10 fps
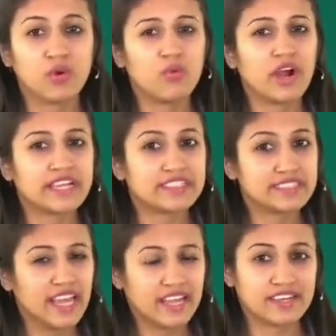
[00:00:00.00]
Why is
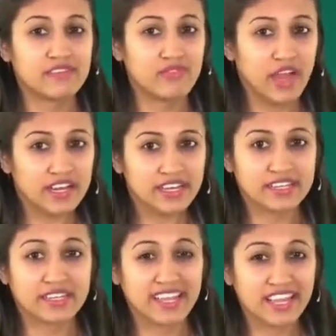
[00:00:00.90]
that? In fact,
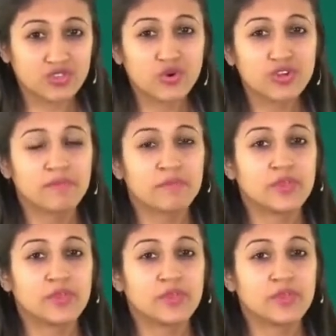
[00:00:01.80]
at the cathode,